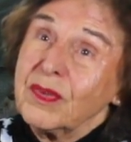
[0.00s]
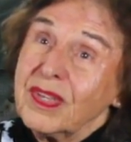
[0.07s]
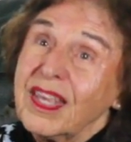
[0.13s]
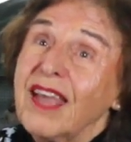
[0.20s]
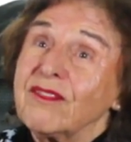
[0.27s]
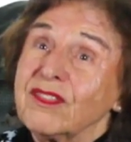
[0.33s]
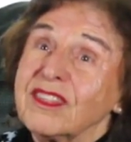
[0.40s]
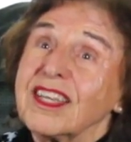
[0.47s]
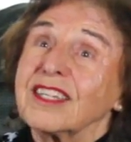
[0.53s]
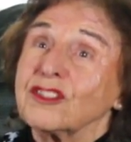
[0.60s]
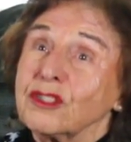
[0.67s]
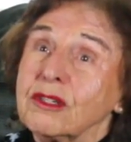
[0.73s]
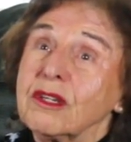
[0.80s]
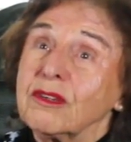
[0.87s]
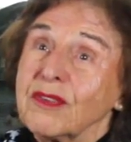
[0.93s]
You have
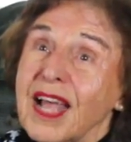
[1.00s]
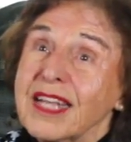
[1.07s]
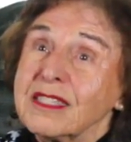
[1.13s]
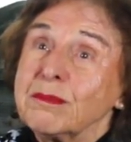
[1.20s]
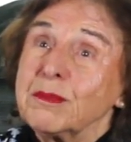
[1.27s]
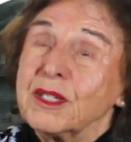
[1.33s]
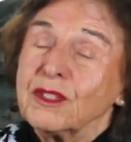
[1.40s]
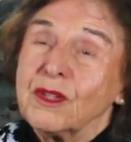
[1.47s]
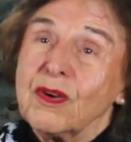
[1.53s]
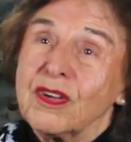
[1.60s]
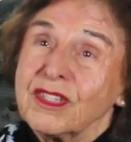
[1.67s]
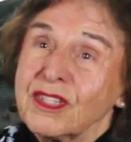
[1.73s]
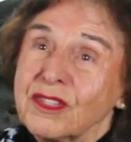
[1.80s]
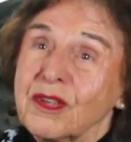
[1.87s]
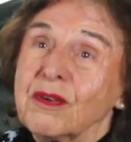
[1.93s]
sexual harassment
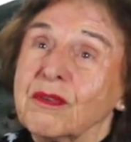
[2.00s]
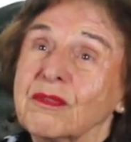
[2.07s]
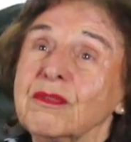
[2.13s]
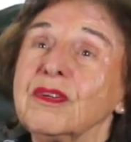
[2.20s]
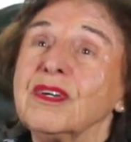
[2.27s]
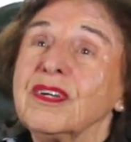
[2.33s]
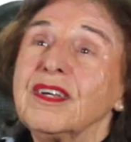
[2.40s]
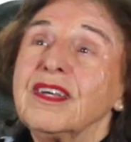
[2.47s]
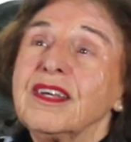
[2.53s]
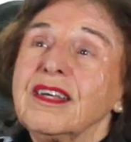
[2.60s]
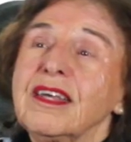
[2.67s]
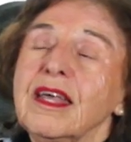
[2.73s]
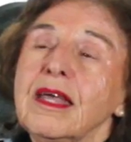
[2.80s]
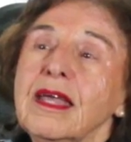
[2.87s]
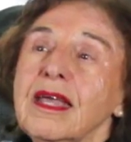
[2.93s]
laws, so yeah.
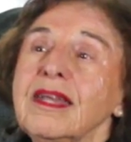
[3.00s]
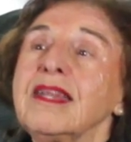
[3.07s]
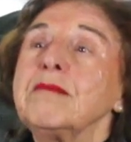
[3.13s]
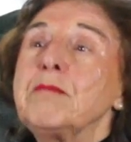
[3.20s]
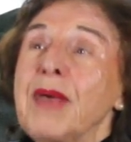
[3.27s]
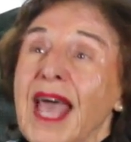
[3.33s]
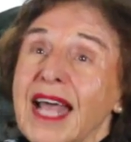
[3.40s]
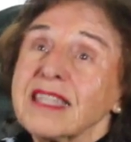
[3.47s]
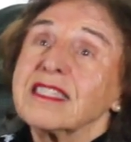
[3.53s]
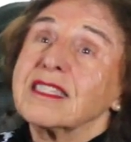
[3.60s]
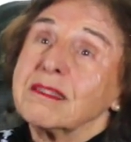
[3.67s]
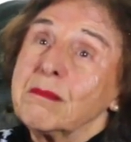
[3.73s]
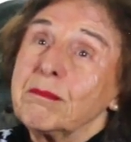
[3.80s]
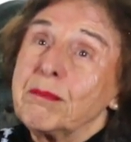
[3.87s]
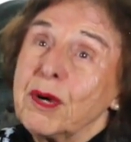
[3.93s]
it impacts
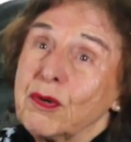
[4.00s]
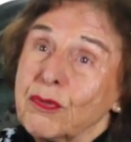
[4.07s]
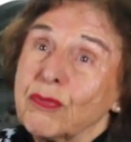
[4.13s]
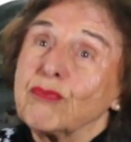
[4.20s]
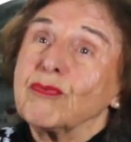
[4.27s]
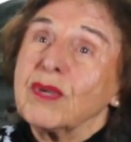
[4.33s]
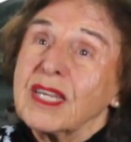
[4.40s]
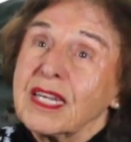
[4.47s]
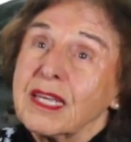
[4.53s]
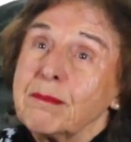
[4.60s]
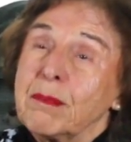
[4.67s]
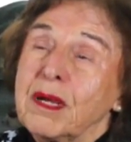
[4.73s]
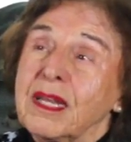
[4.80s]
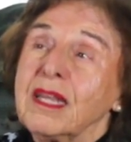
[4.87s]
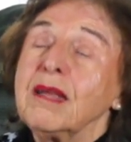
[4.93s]
them both, really.
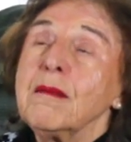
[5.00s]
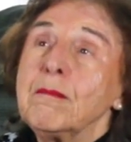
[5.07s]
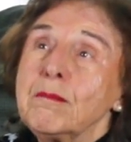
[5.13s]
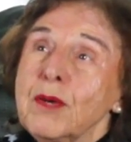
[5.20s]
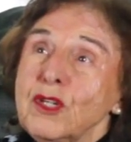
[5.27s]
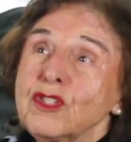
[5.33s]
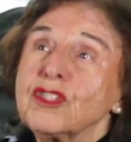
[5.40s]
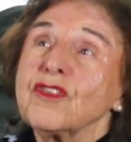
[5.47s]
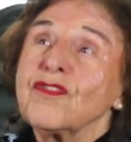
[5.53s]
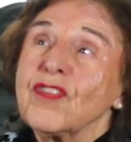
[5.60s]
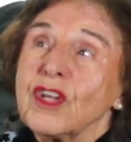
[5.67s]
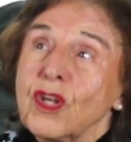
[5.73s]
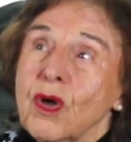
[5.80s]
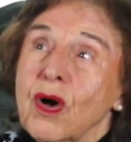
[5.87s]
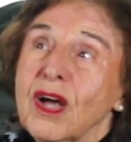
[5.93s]
But most of
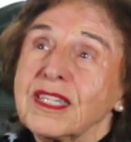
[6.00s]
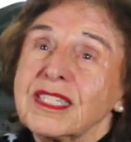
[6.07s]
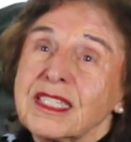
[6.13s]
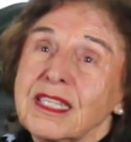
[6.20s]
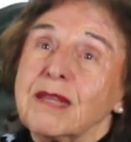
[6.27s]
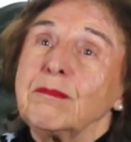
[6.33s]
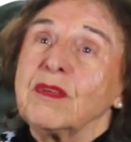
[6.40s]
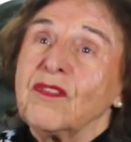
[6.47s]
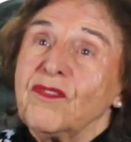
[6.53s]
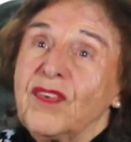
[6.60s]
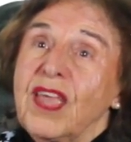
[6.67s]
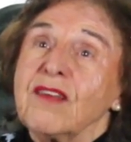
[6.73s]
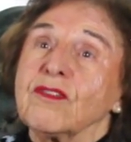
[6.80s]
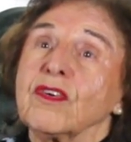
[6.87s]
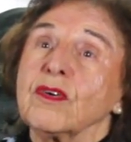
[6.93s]
the laws seem to
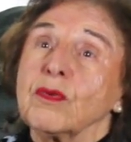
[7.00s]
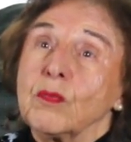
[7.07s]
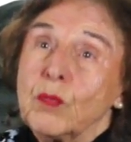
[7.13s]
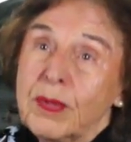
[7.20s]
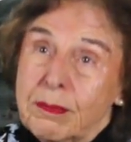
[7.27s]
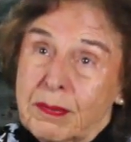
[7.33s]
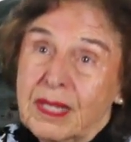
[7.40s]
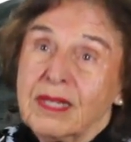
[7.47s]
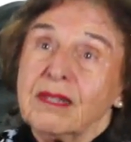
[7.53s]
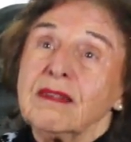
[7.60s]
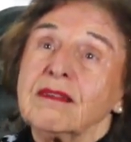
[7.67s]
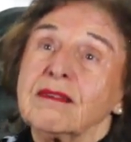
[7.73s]
favor women.